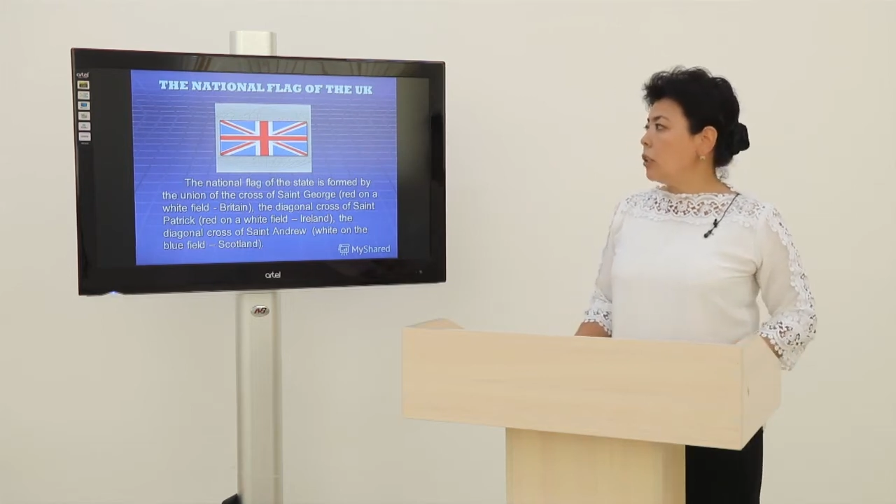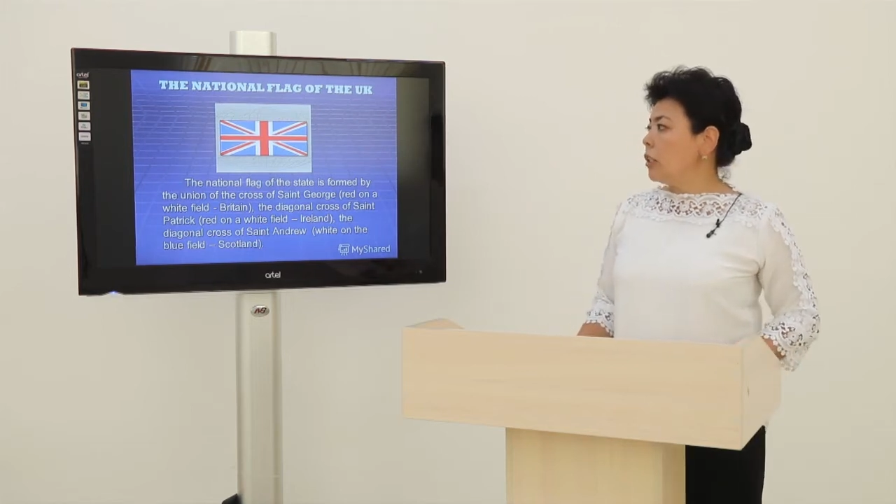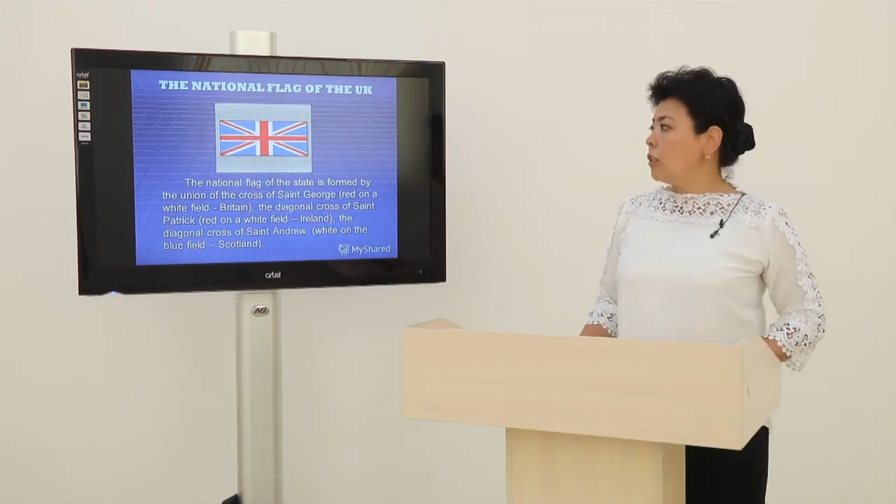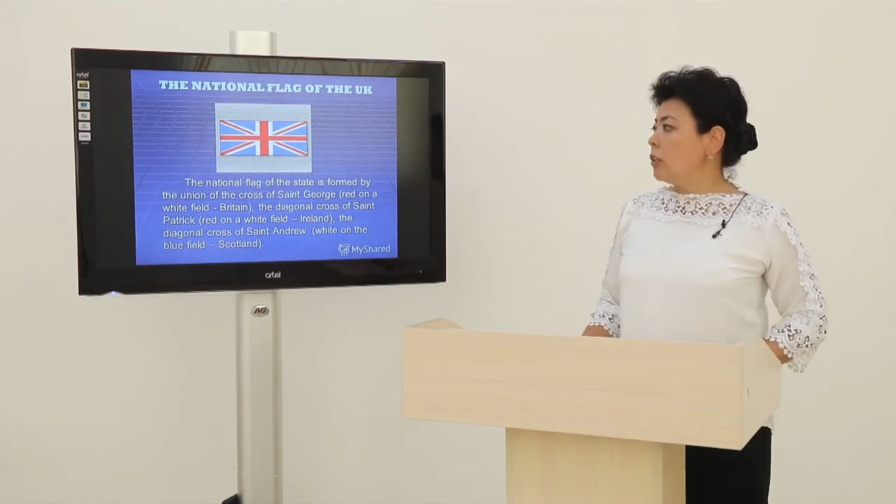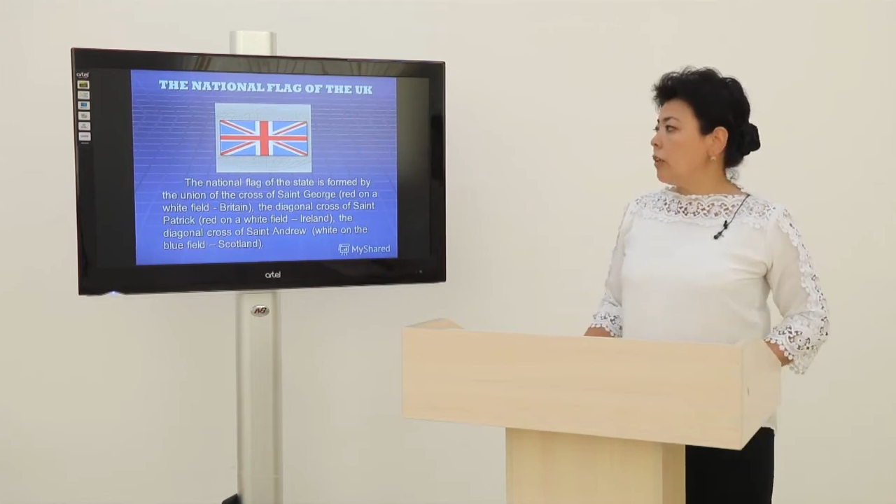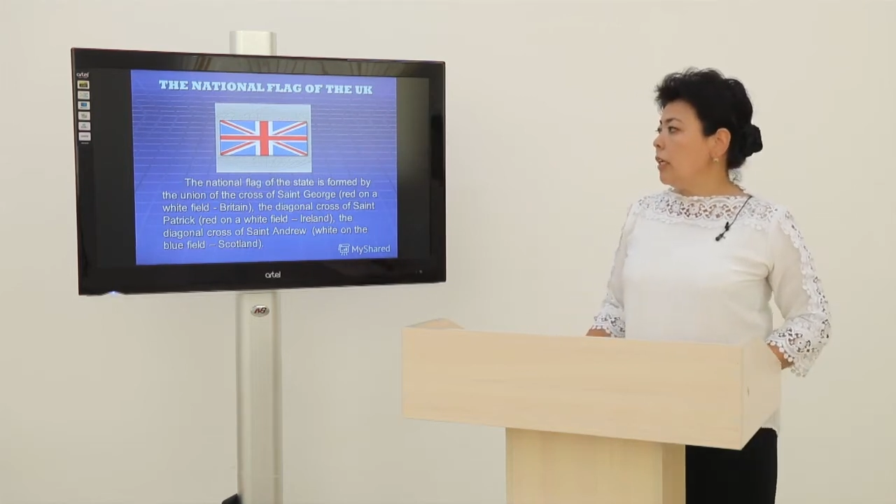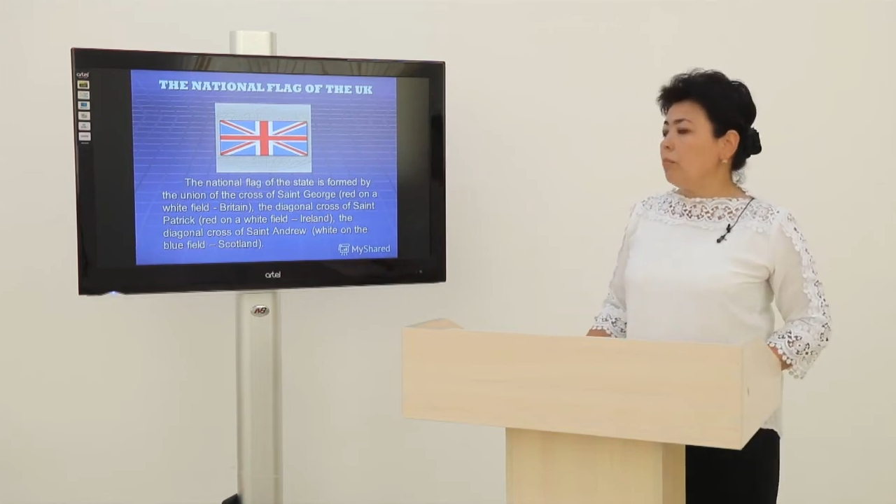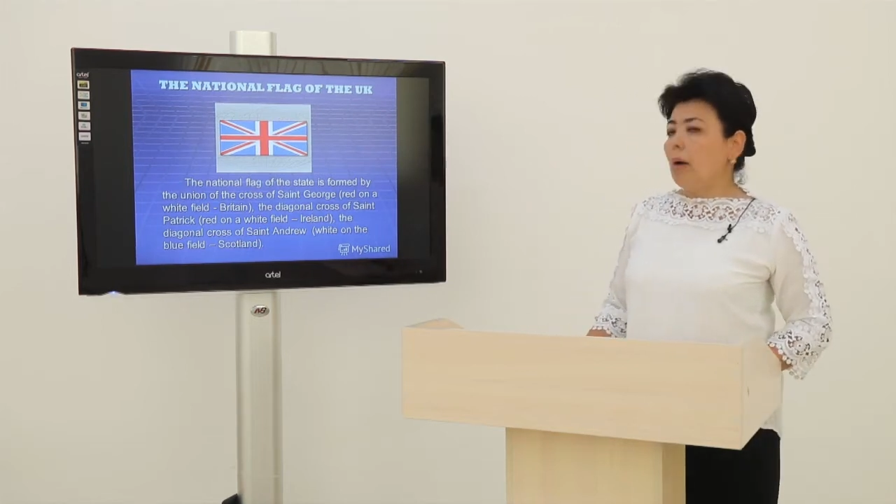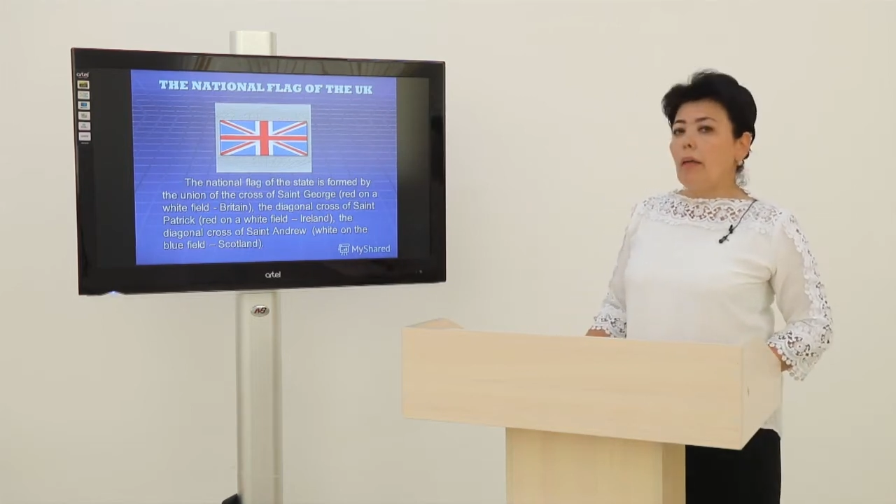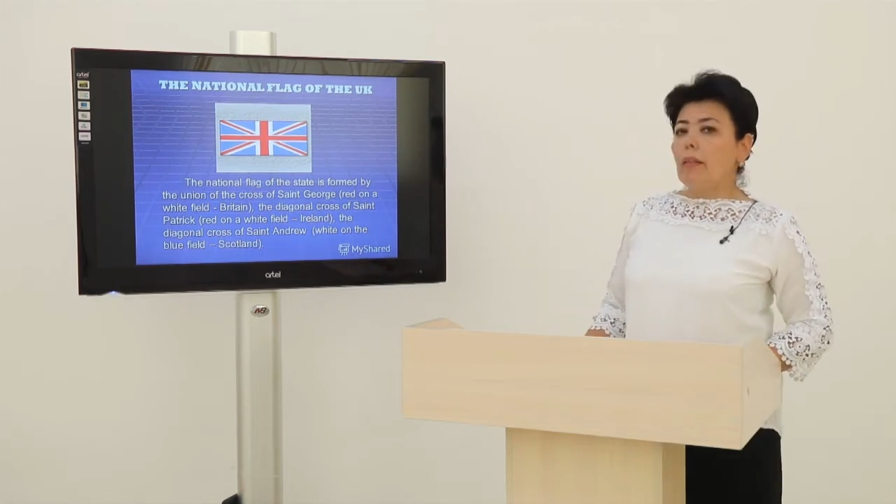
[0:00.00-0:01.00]
is
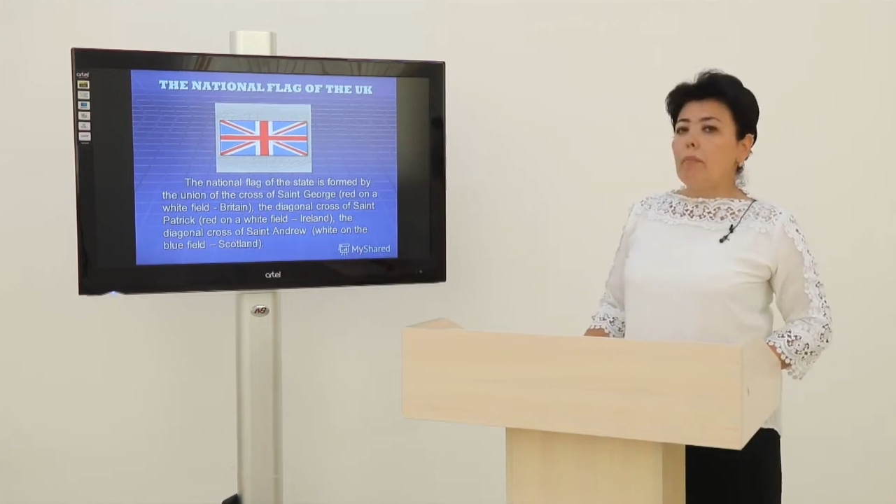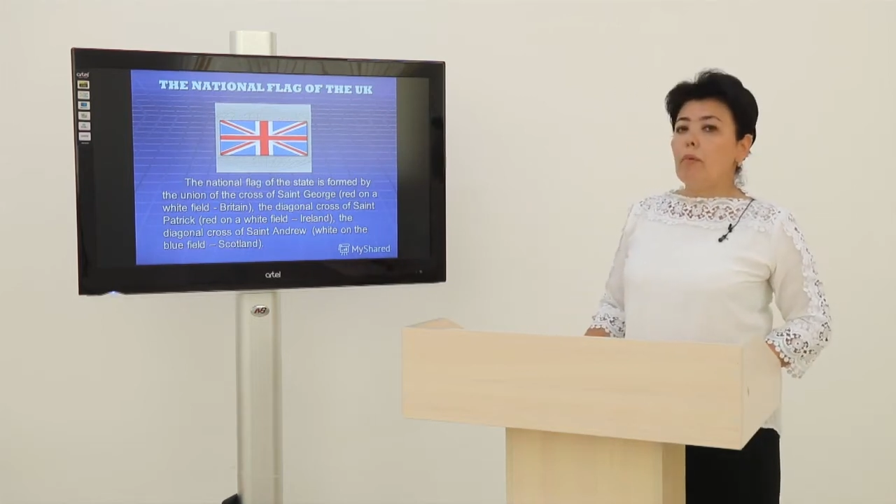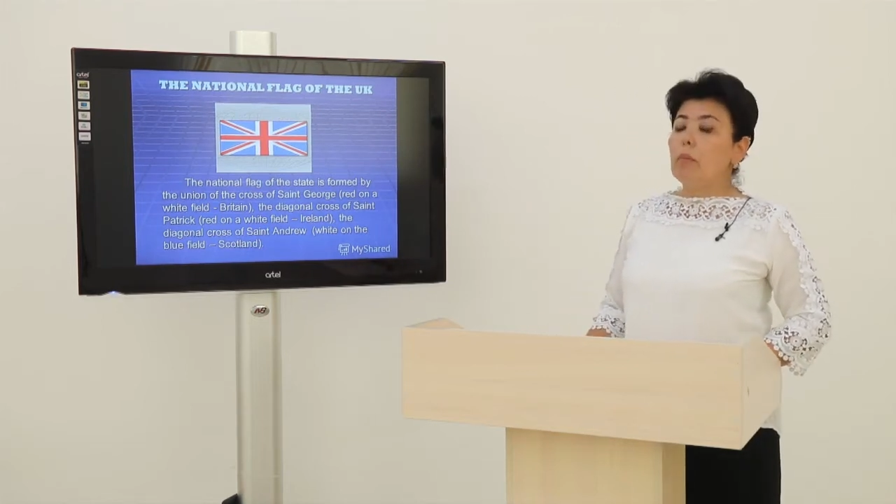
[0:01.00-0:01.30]
reigned by the